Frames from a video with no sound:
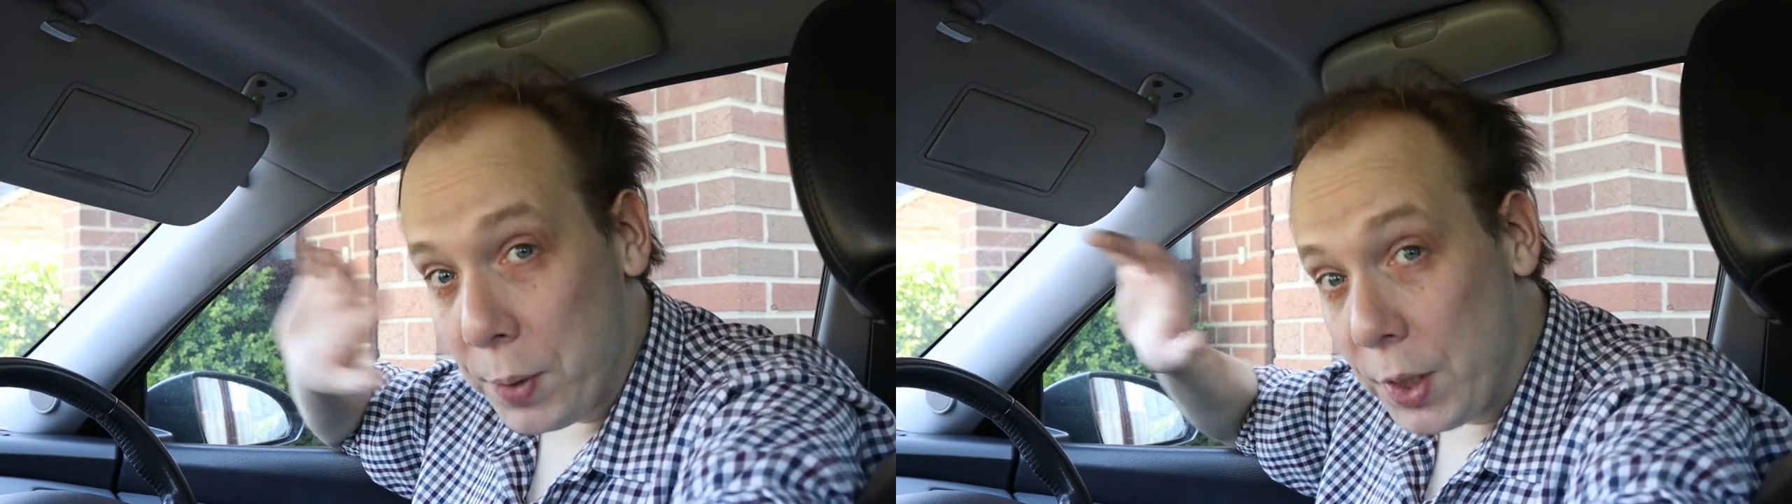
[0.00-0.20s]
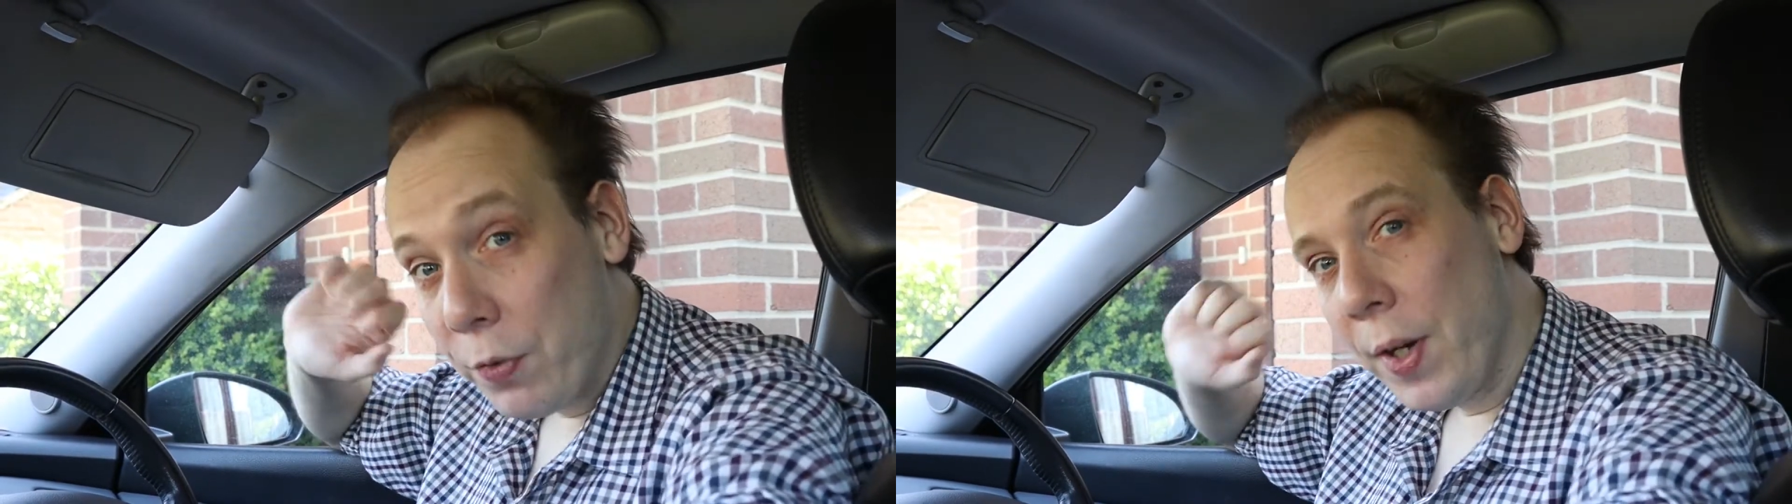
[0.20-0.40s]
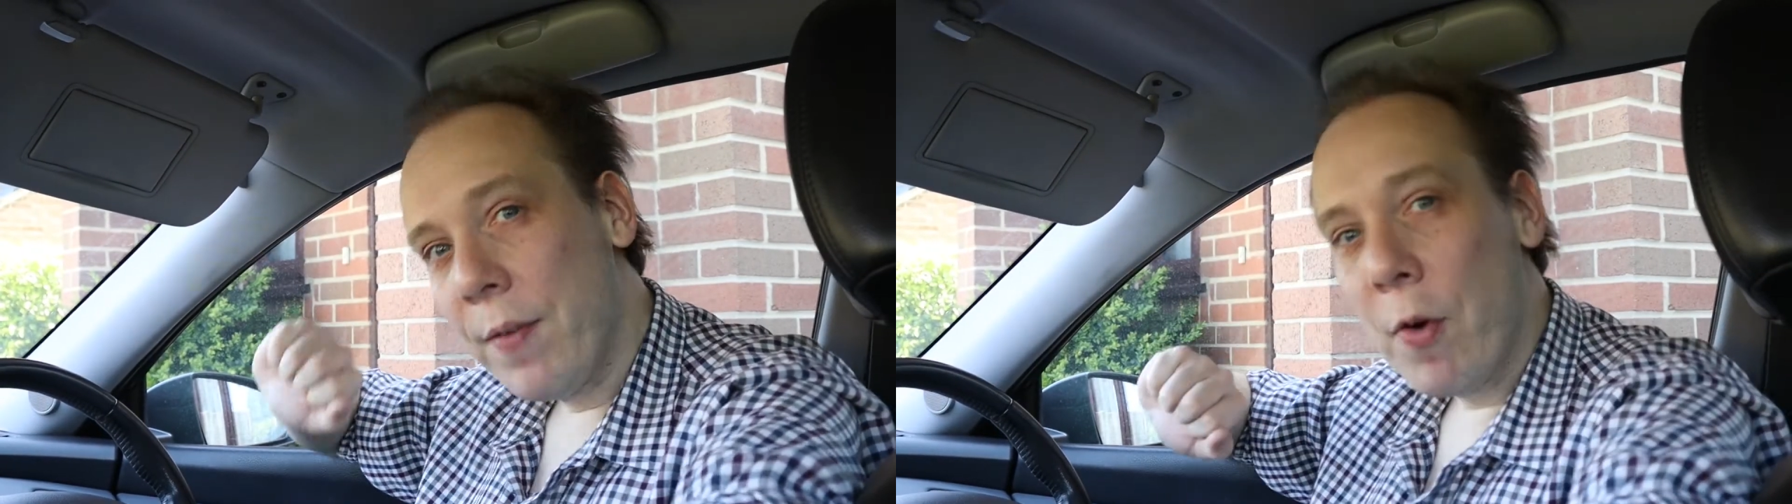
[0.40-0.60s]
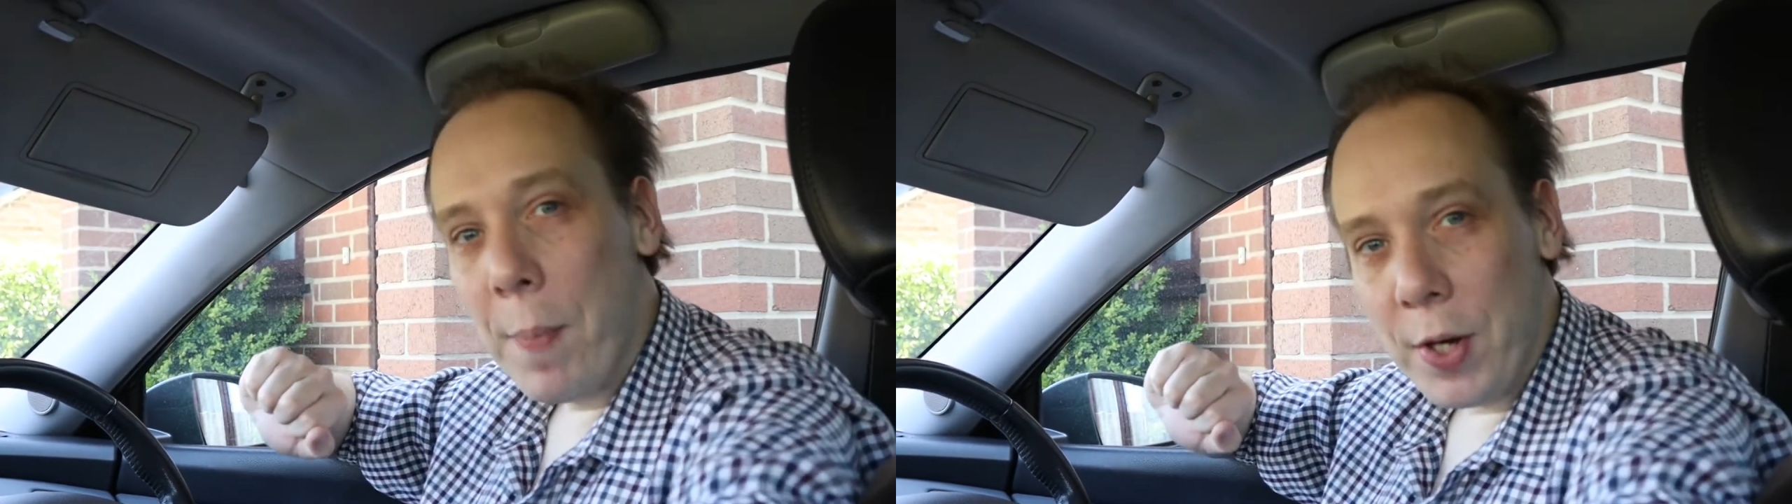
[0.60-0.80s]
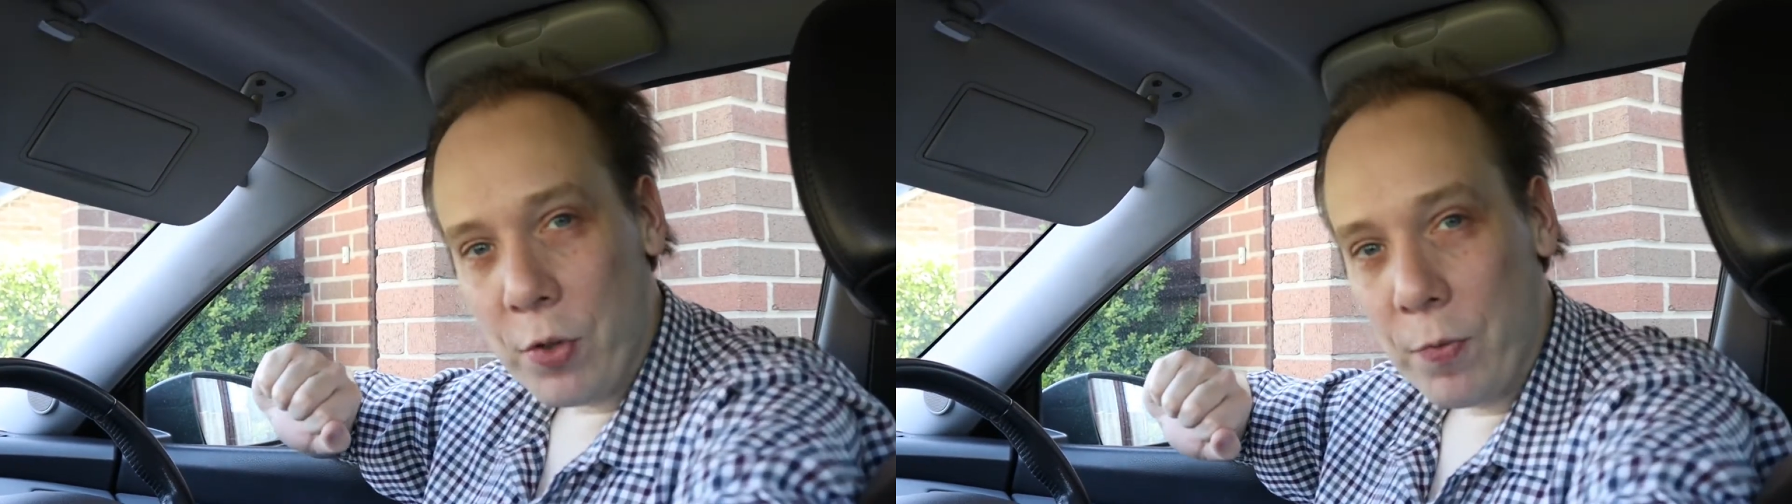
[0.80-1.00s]
useful
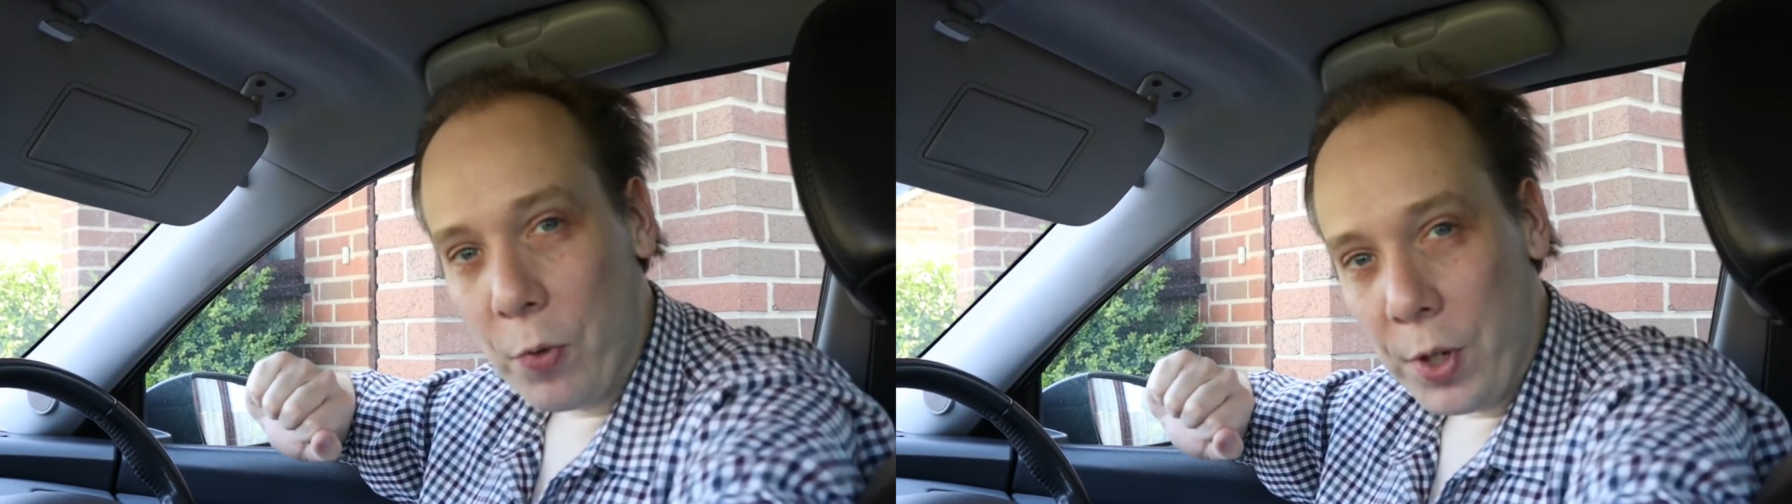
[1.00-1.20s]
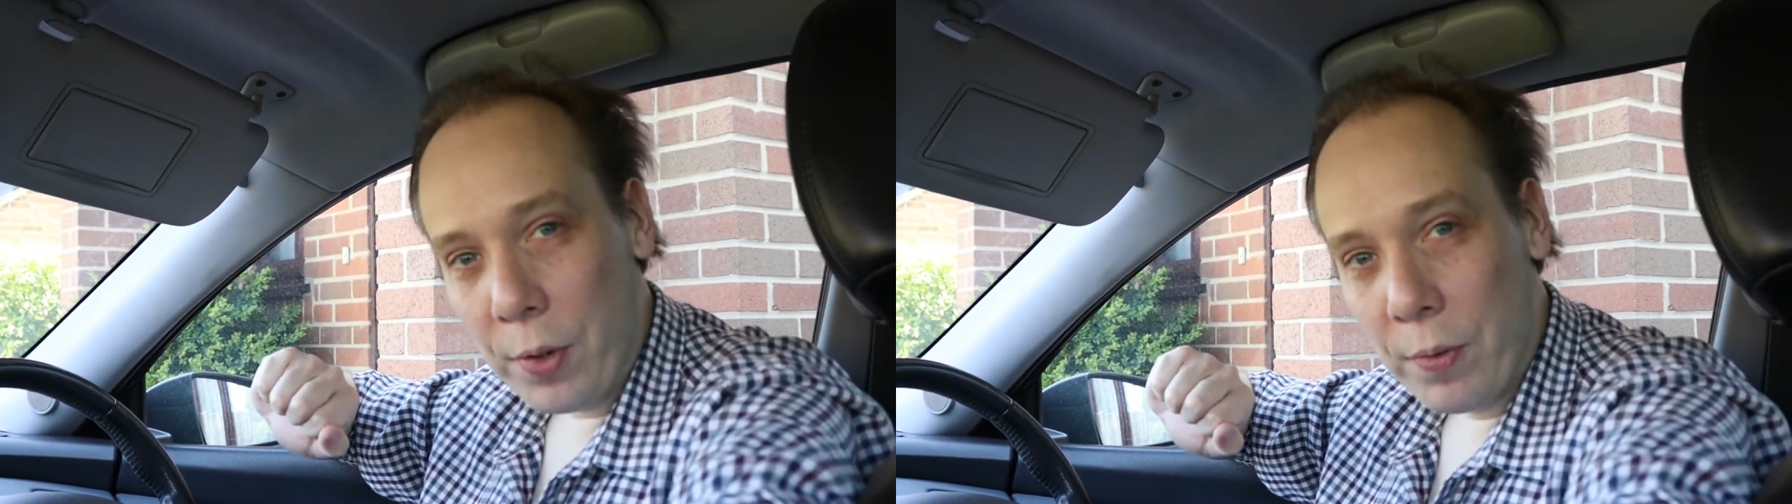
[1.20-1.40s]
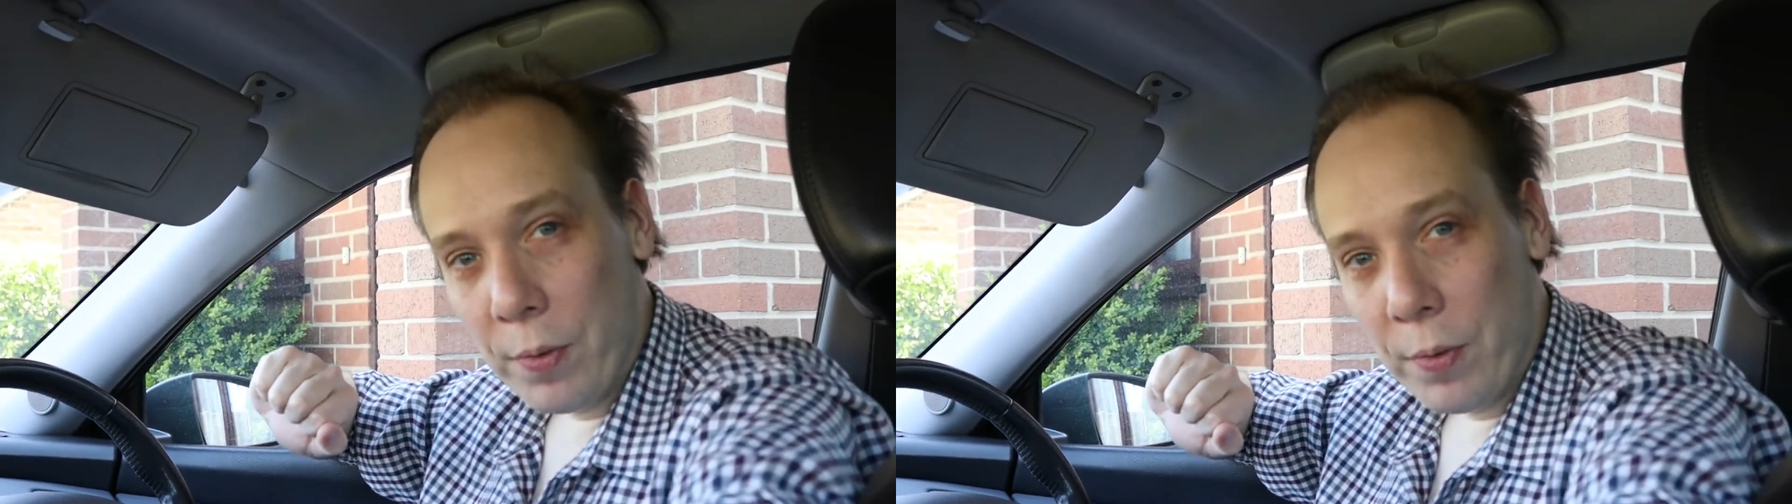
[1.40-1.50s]
information for you.